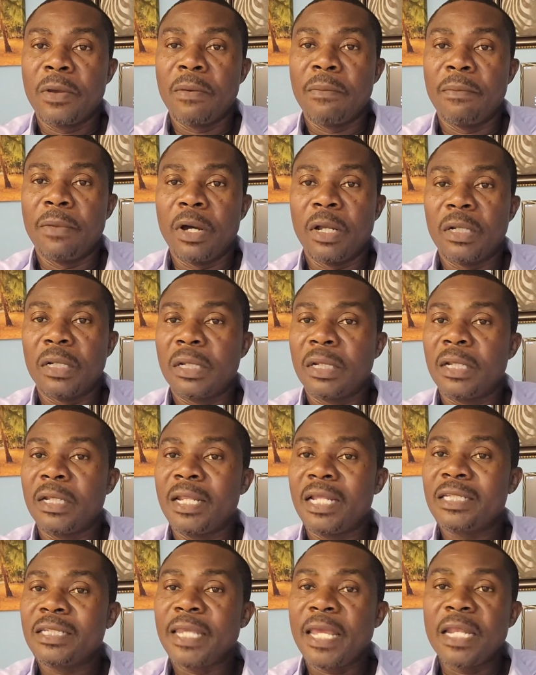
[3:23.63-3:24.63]
But
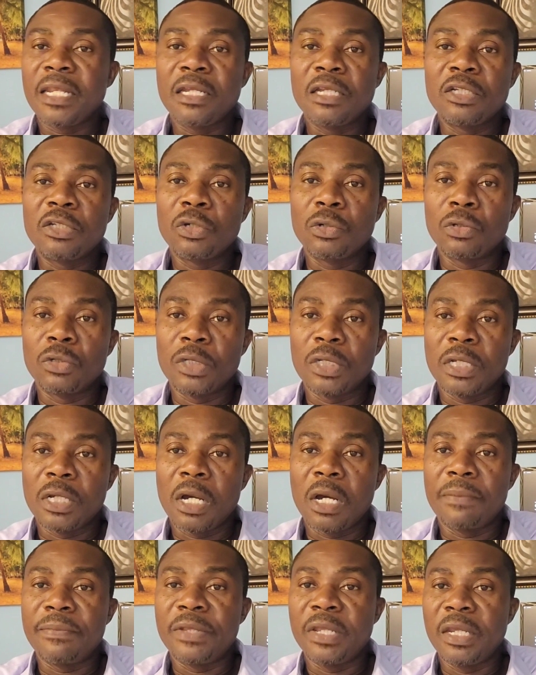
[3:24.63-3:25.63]
let's get into the
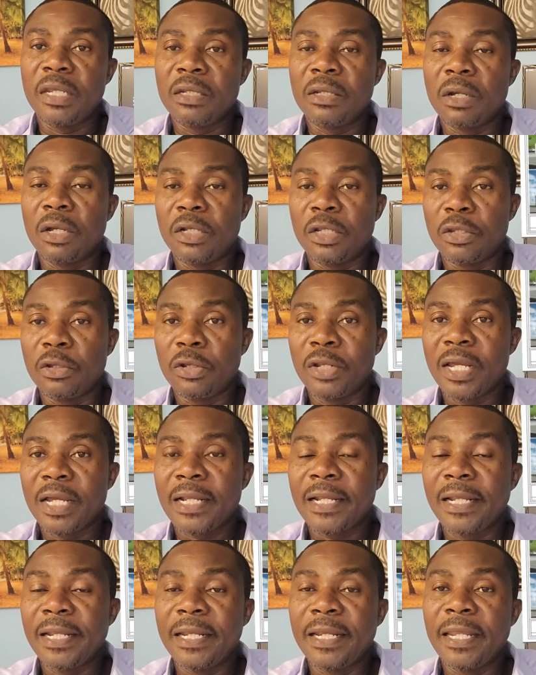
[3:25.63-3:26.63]
update on the Yoda
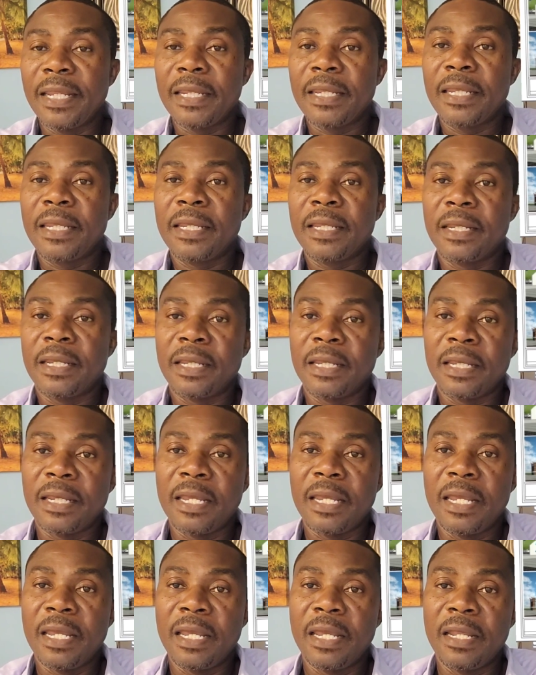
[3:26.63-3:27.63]
Clinic
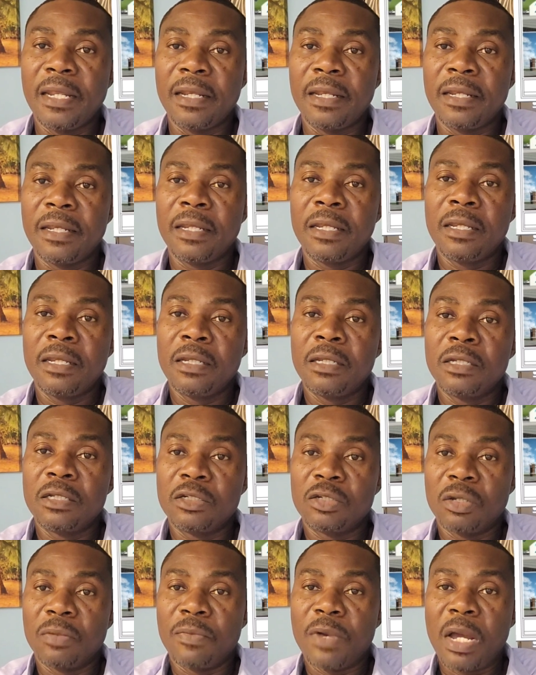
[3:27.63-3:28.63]
and
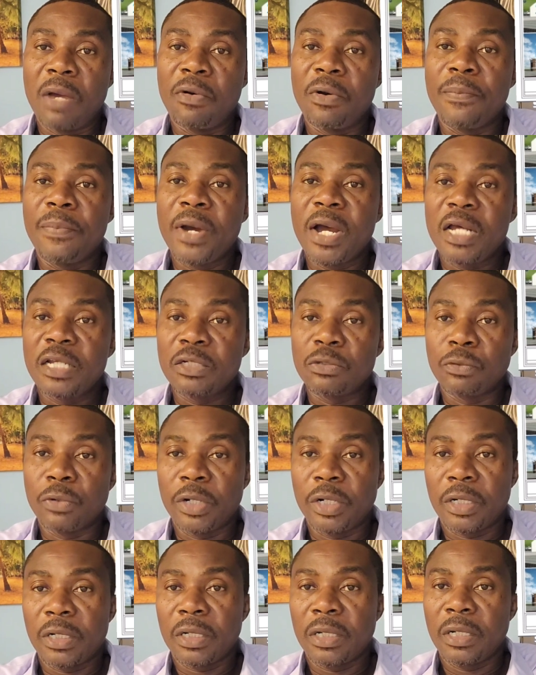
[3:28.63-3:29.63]
some of our past
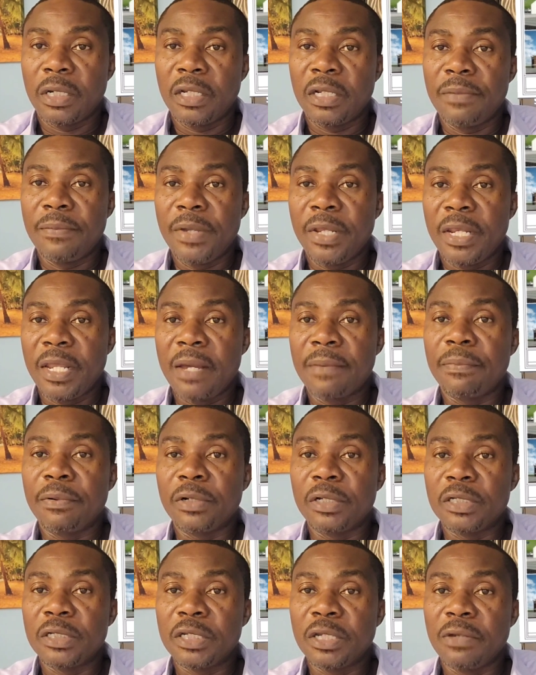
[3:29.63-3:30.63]
work in the
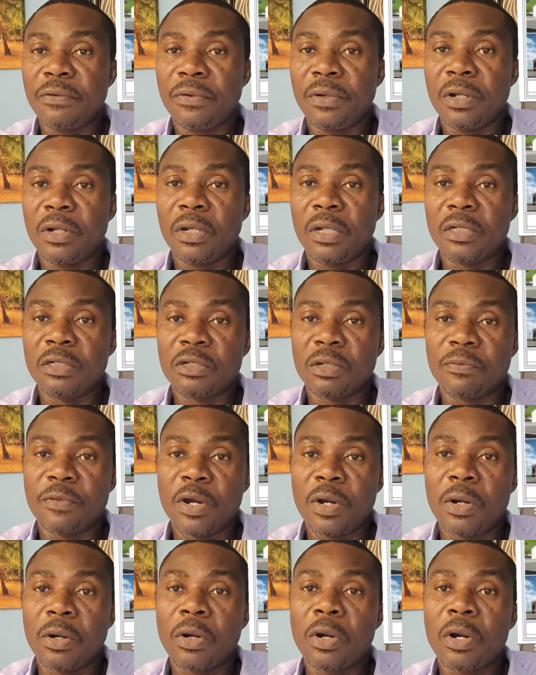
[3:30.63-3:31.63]
Minneapolis area and some of
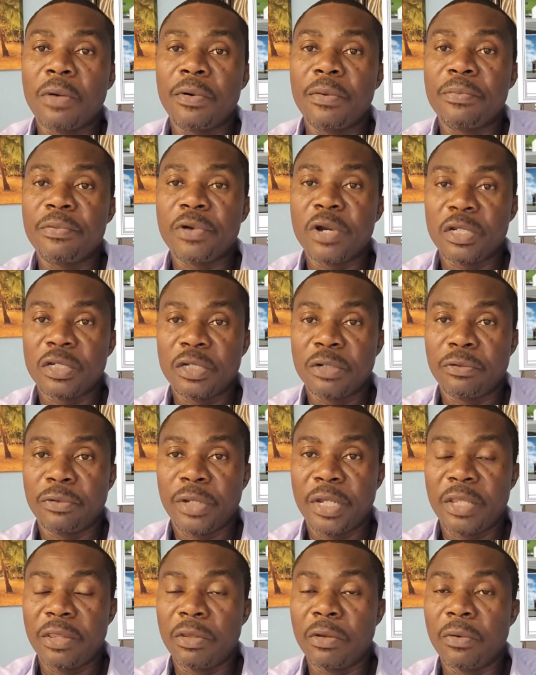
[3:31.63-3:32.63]
our current project
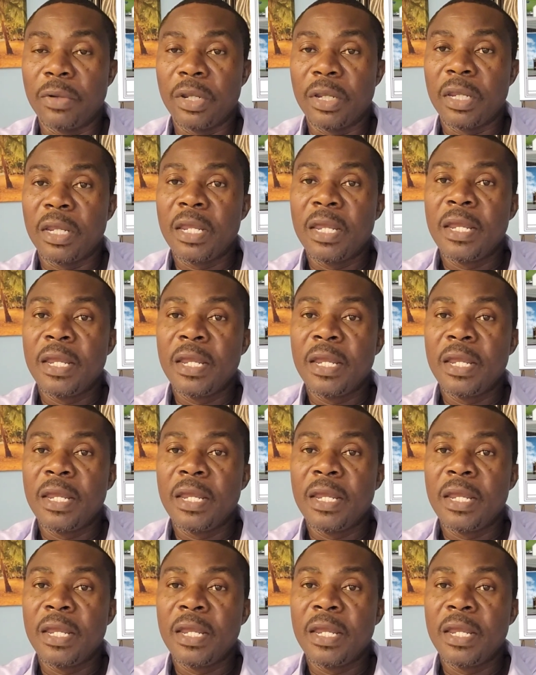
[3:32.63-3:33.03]
we are doing.